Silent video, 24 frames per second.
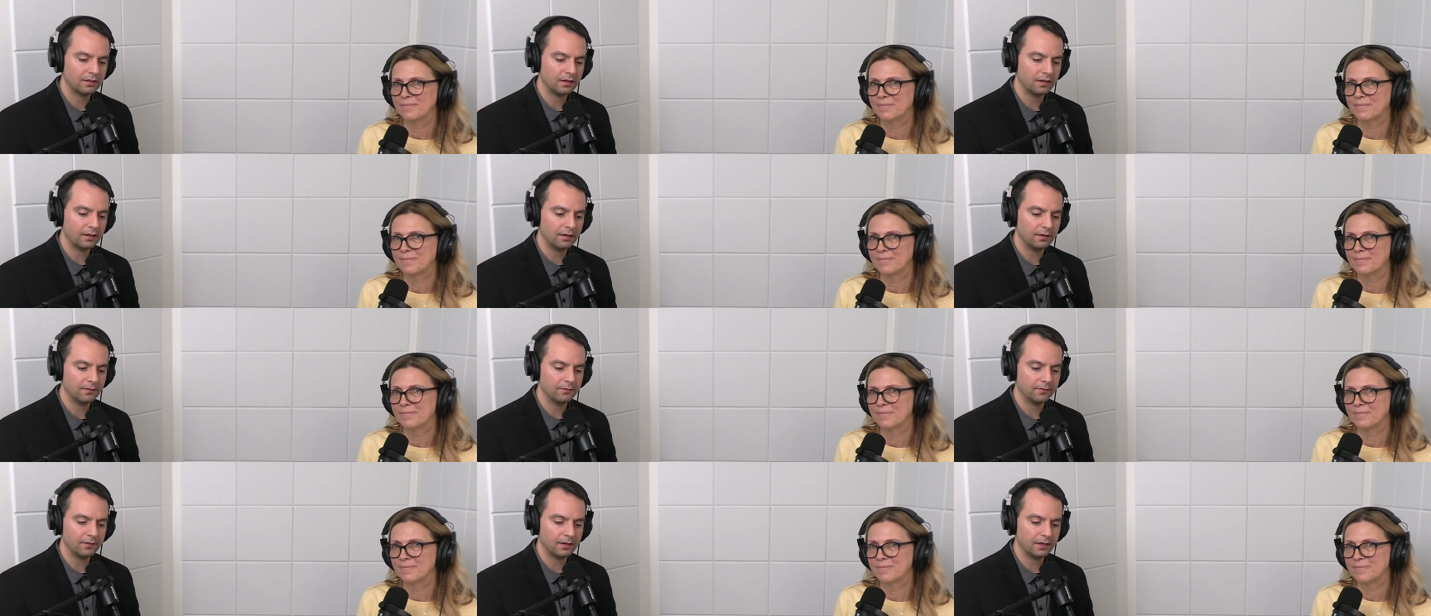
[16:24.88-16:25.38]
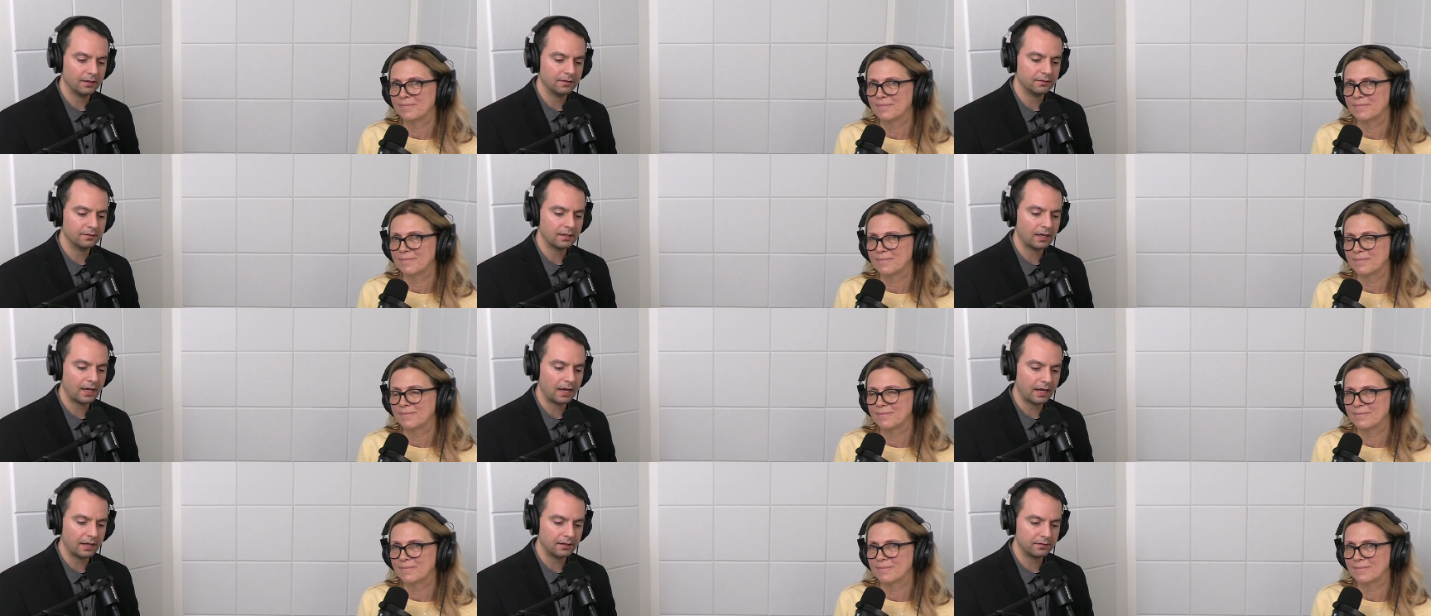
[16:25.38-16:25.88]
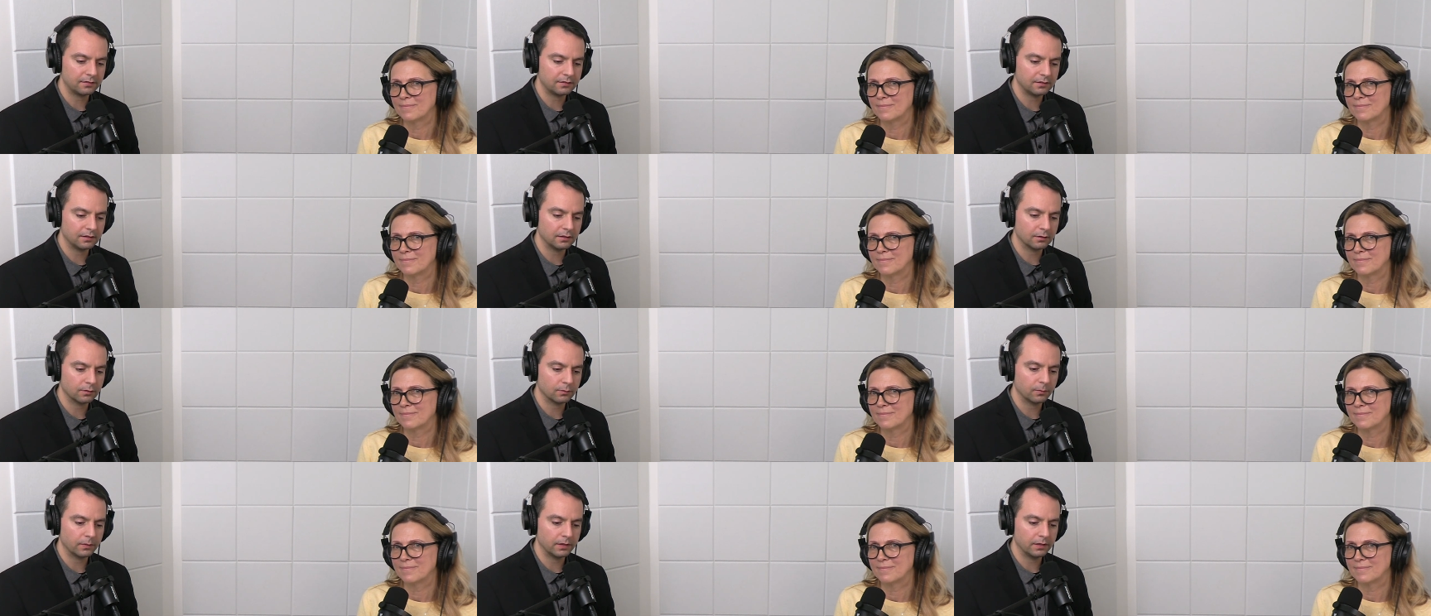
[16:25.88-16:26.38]
Speaker 1: a
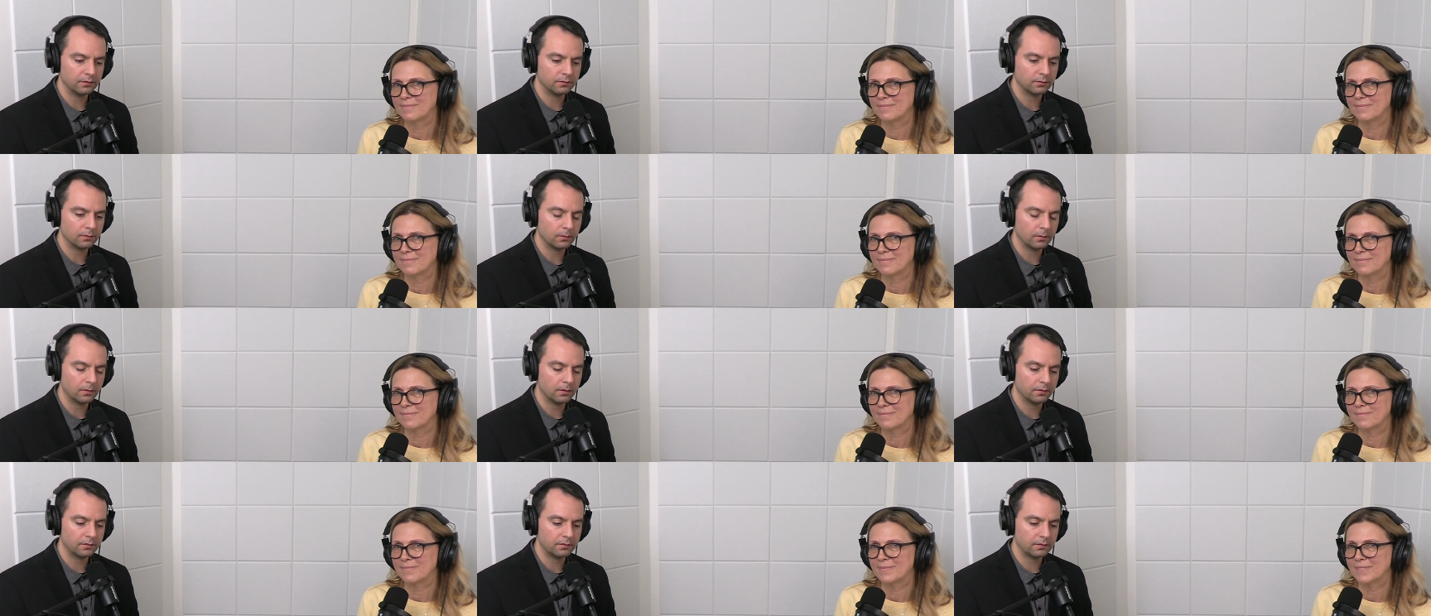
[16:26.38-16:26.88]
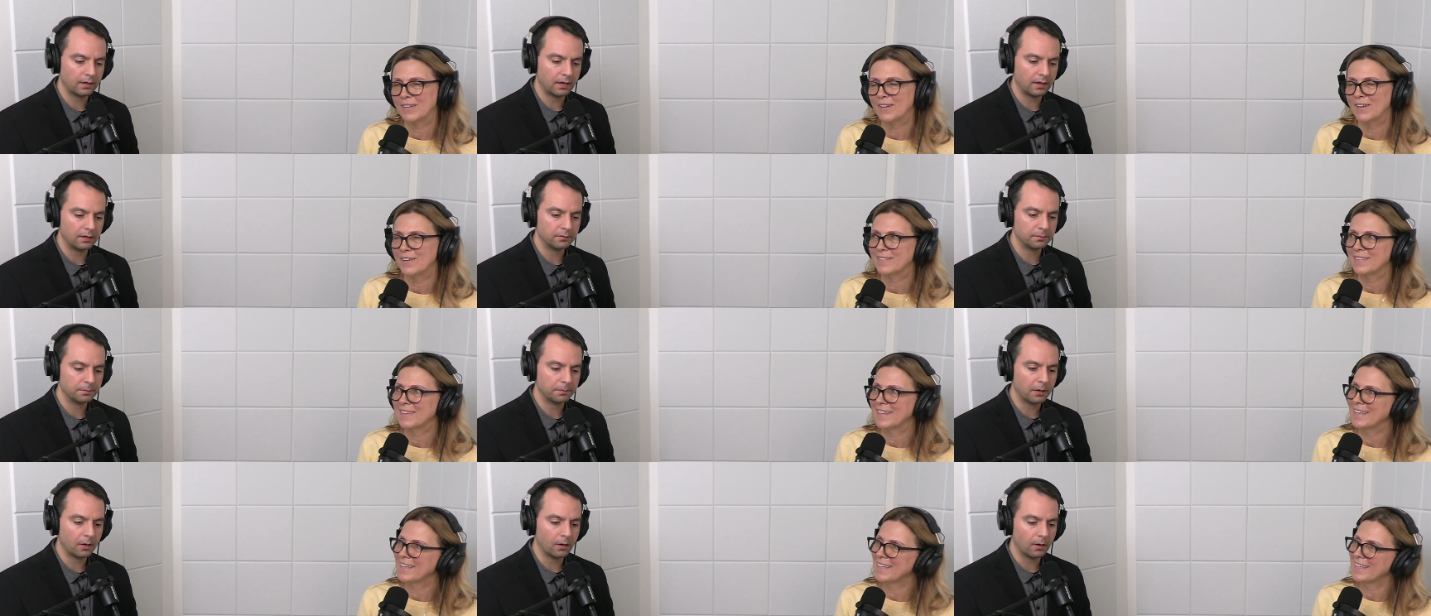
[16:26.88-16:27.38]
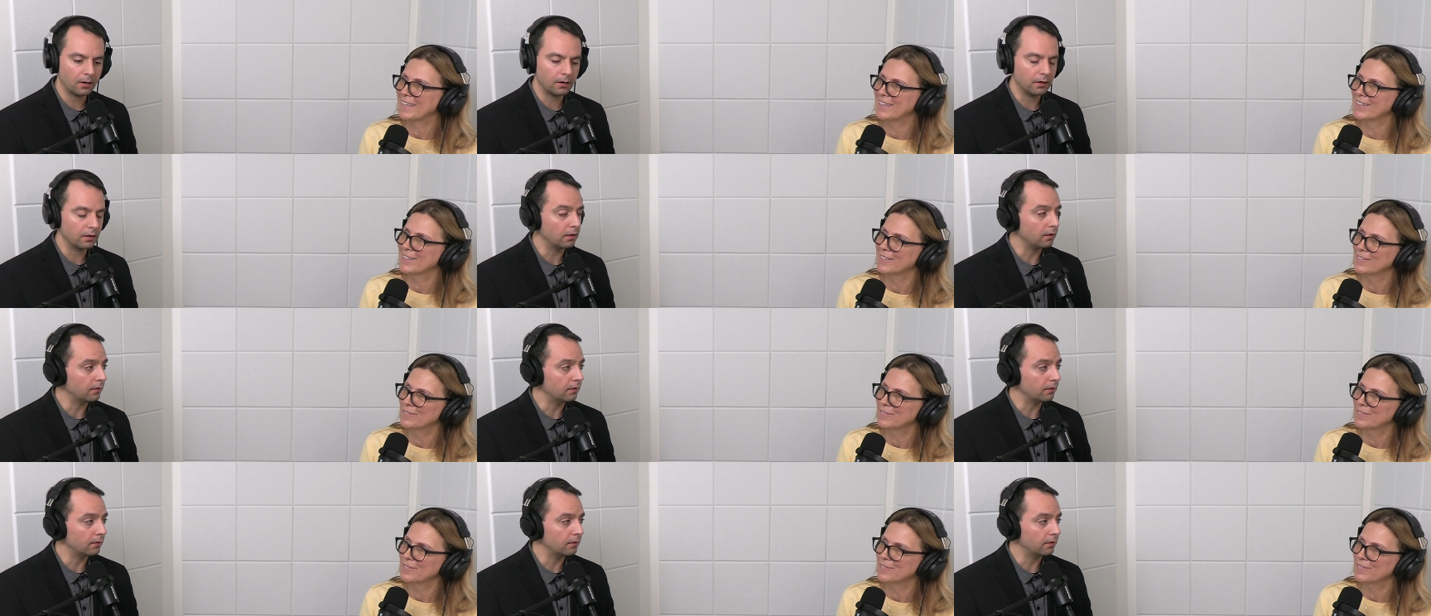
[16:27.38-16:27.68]
fantastic resource oh, as part you.